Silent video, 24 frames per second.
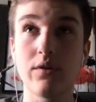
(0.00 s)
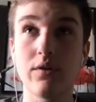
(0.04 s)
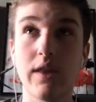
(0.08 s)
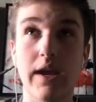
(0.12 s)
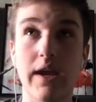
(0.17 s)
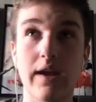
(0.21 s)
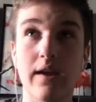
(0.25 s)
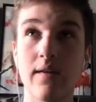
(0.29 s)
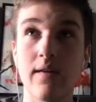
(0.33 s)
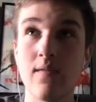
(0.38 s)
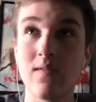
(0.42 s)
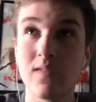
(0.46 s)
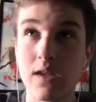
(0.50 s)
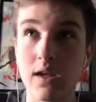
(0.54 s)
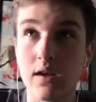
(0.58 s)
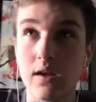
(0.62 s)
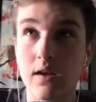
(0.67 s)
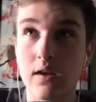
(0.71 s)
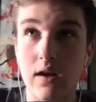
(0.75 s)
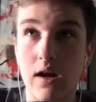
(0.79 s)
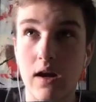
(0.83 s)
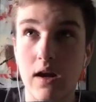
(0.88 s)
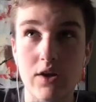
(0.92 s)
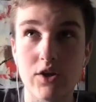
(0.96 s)
Like,
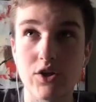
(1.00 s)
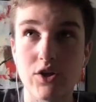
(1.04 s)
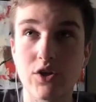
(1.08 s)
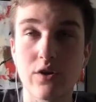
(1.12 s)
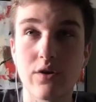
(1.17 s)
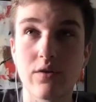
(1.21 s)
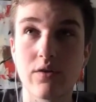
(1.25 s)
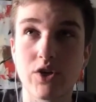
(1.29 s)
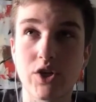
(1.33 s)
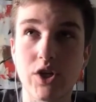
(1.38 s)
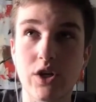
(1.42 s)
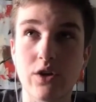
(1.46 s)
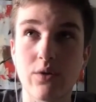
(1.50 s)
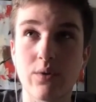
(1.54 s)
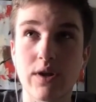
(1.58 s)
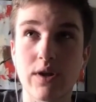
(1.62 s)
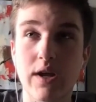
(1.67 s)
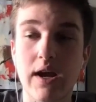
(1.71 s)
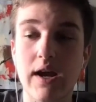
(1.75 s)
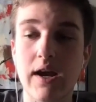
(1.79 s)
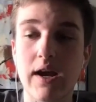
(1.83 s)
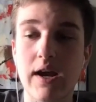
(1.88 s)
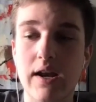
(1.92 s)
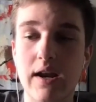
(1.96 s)
I just know you're a genuine
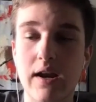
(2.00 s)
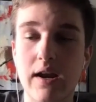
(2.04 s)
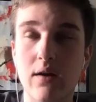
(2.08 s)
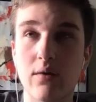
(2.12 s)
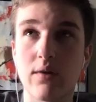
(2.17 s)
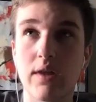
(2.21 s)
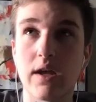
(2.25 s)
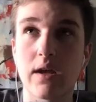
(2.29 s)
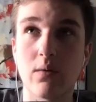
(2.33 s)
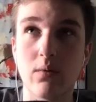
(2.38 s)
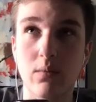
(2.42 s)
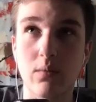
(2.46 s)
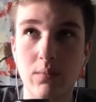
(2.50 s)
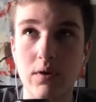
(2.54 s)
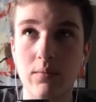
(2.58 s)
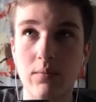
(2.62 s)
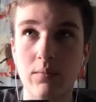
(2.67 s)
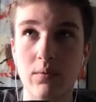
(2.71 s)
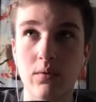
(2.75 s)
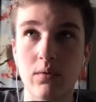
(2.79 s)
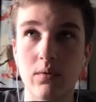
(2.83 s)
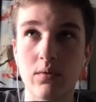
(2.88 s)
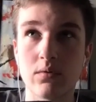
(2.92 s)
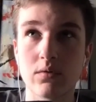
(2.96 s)
guy, and I don't like when
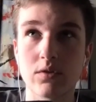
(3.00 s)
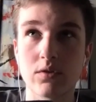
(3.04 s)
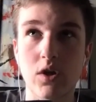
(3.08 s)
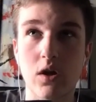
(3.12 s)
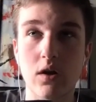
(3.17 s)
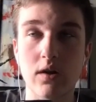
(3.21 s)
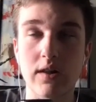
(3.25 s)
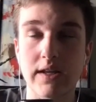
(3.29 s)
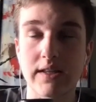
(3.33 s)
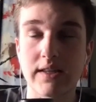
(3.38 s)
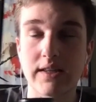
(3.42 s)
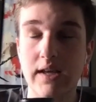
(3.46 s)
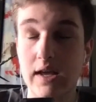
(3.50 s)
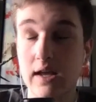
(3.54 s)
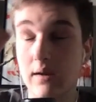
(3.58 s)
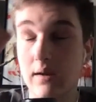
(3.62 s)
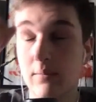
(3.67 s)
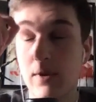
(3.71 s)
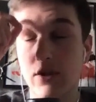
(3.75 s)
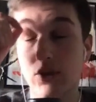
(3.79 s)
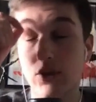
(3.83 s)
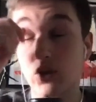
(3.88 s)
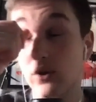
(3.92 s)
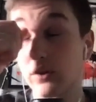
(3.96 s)
people talk like that
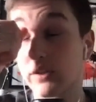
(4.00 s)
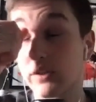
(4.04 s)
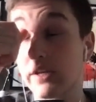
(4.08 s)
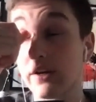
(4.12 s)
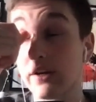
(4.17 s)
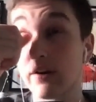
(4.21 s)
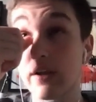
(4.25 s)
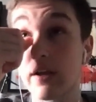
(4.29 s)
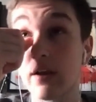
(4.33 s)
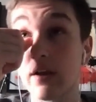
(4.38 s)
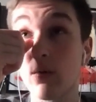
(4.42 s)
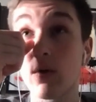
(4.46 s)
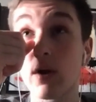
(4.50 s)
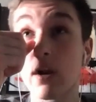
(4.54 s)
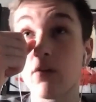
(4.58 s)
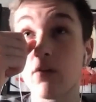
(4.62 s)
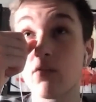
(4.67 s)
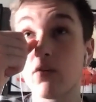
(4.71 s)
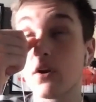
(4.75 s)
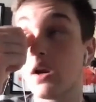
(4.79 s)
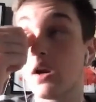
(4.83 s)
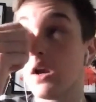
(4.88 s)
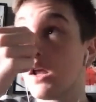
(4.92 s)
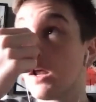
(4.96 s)
about you on the internet,
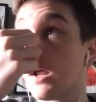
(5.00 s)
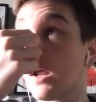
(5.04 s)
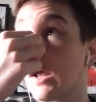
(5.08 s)
whatever.